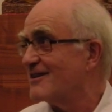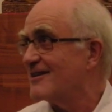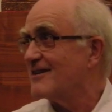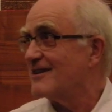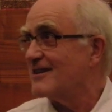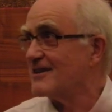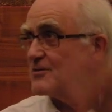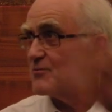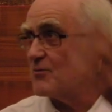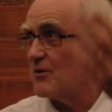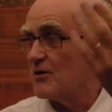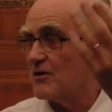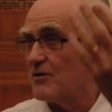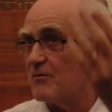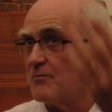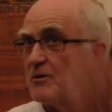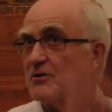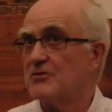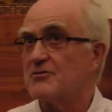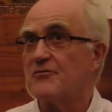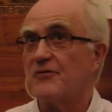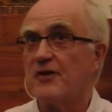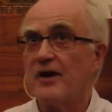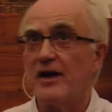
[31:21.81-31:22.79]
It's one of the
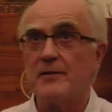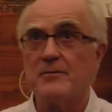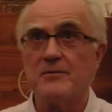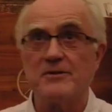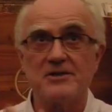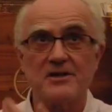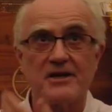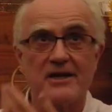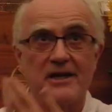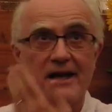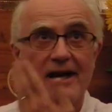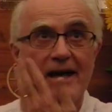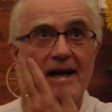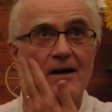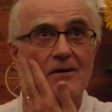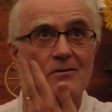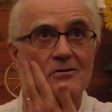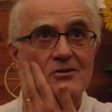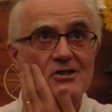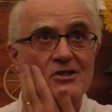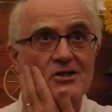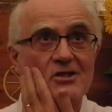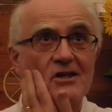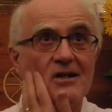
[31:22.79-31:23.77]
most famous
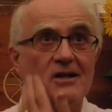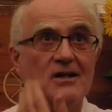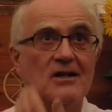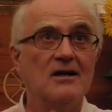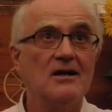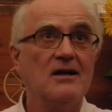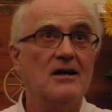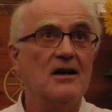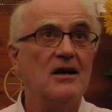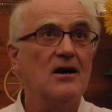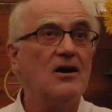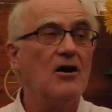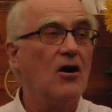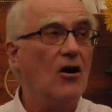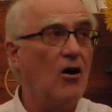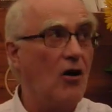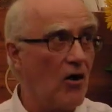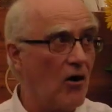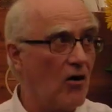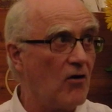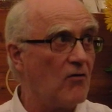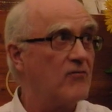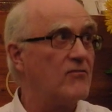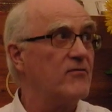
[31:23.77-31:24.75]
accounts
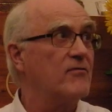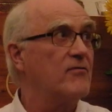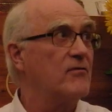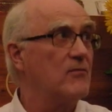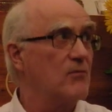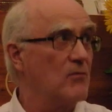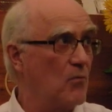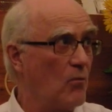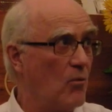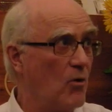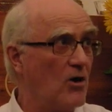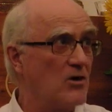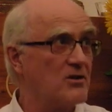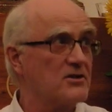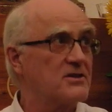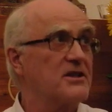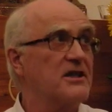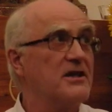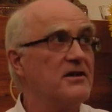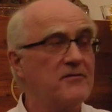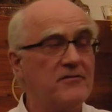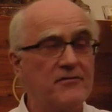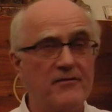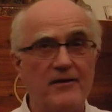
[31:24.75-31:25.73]
of what
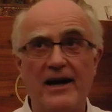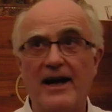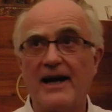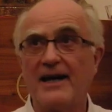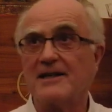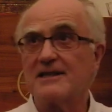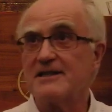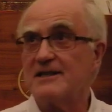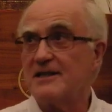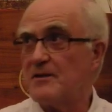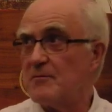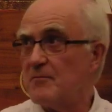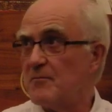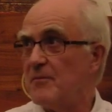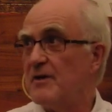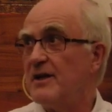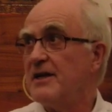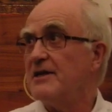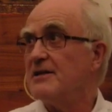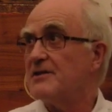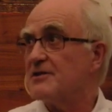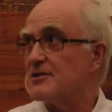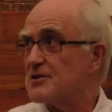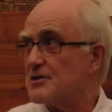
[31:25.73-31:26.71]
in fact it
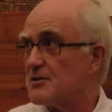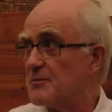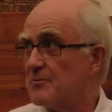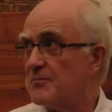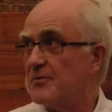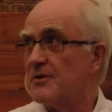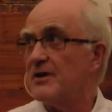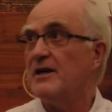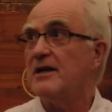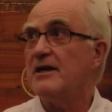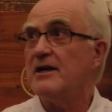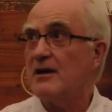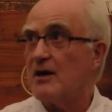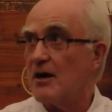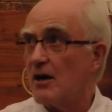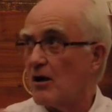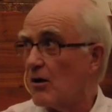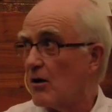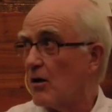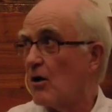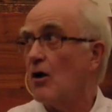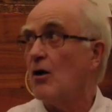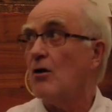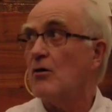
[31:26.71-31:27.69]
means to be
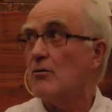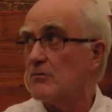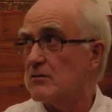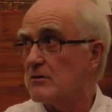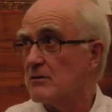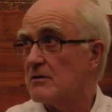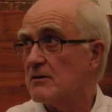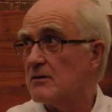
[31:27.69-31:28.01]
alone.